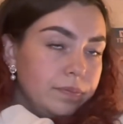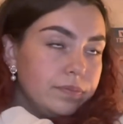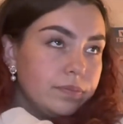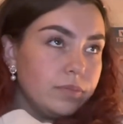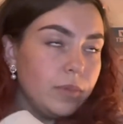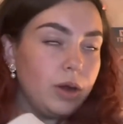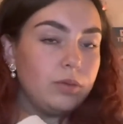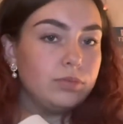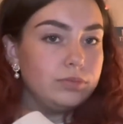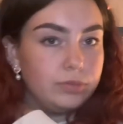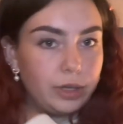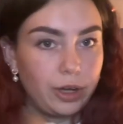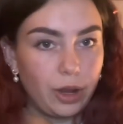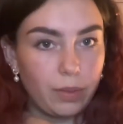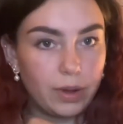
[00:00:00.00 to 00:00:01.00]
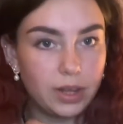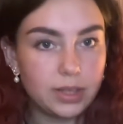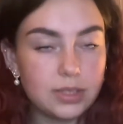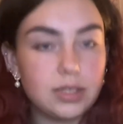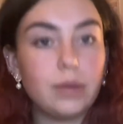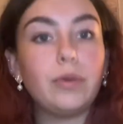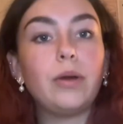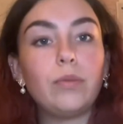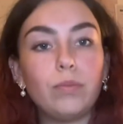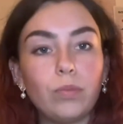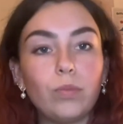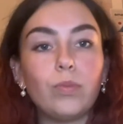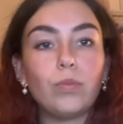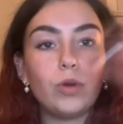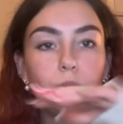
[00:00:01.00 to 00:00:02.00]
Well, we're nowhere near the summer,
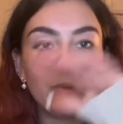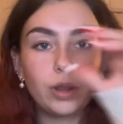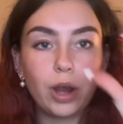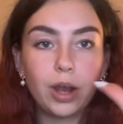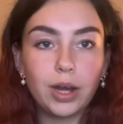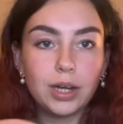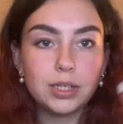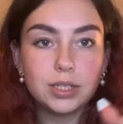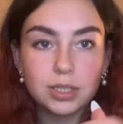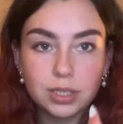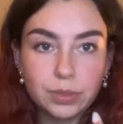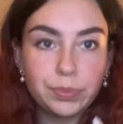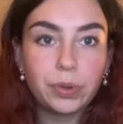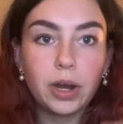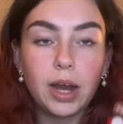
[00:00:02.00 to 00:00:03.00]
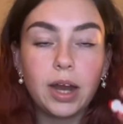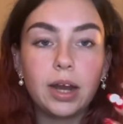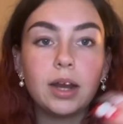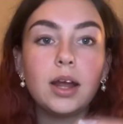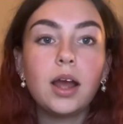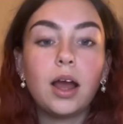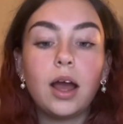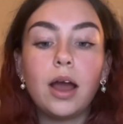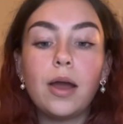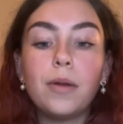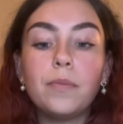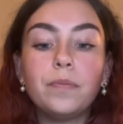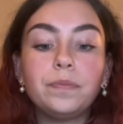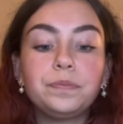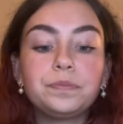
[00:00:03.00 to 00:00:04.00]
we'll be going into spring
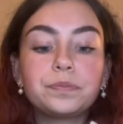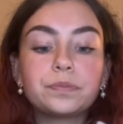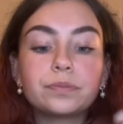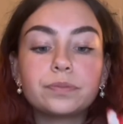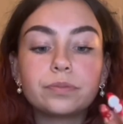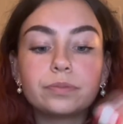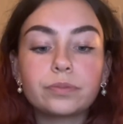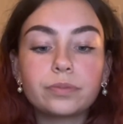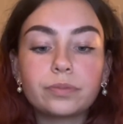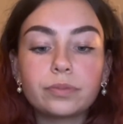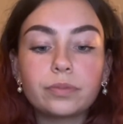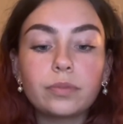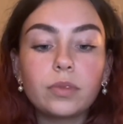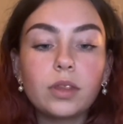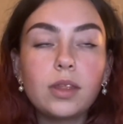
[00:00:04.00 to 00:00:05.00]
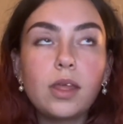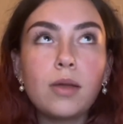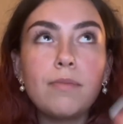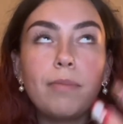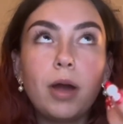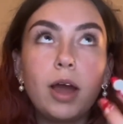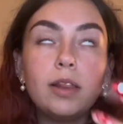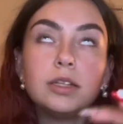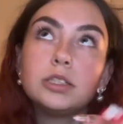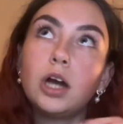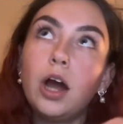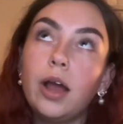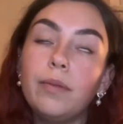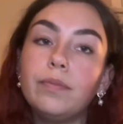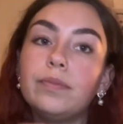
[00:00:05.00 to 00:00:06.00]
by the
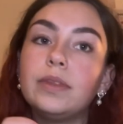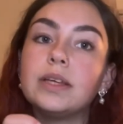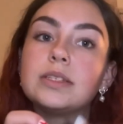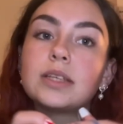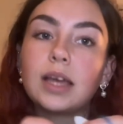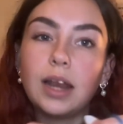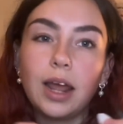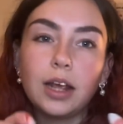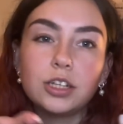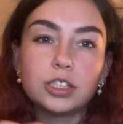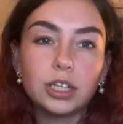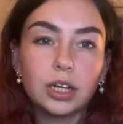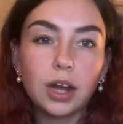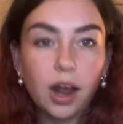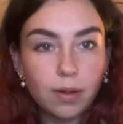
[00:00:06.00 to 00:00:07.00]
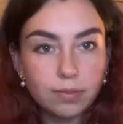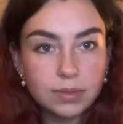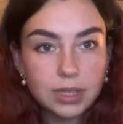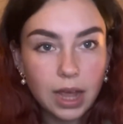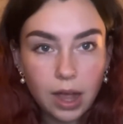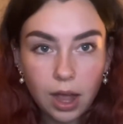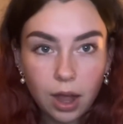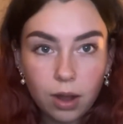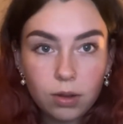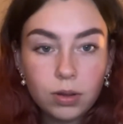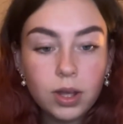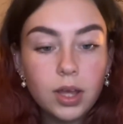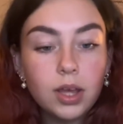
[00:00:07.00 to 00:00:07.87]
time this collection comes out,